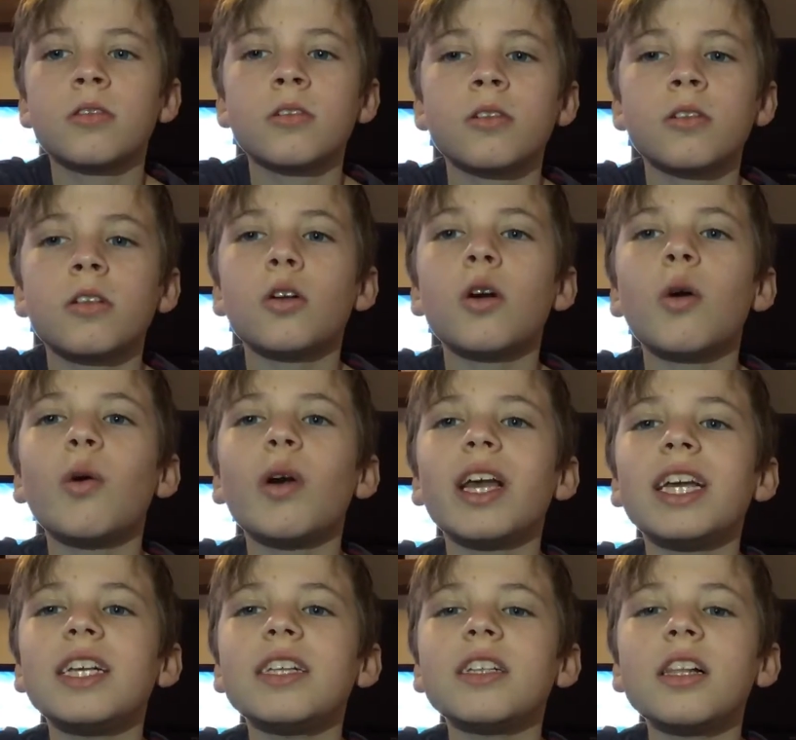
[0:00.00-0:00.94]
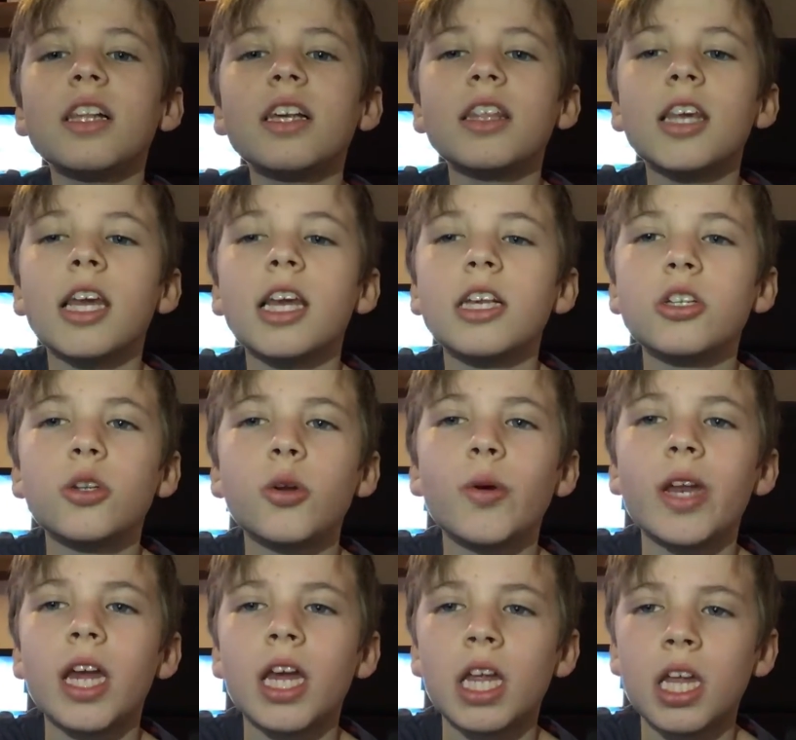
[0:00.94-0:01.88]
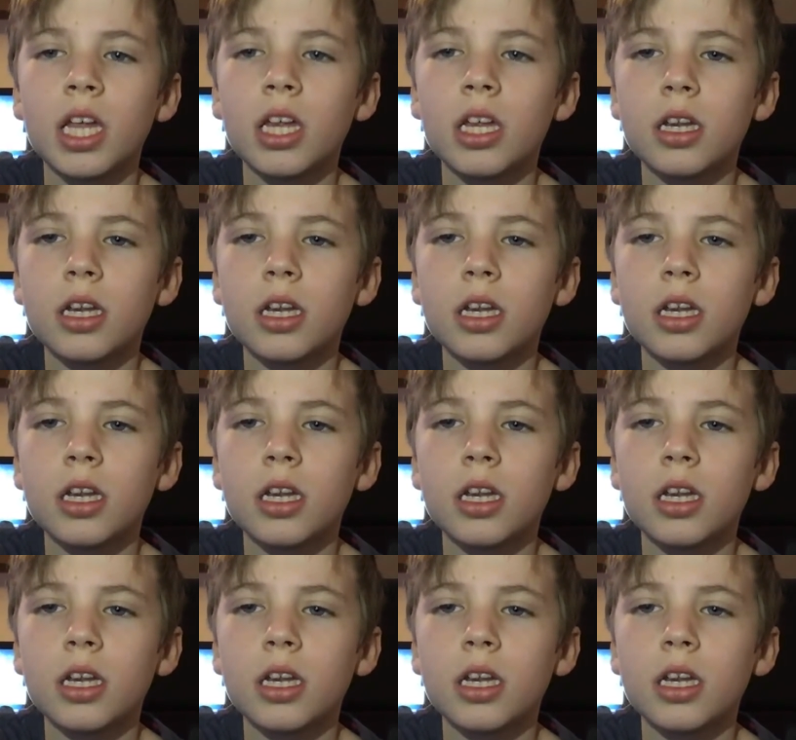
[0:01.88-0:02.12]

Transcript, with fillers: Look how easily that he's doing it.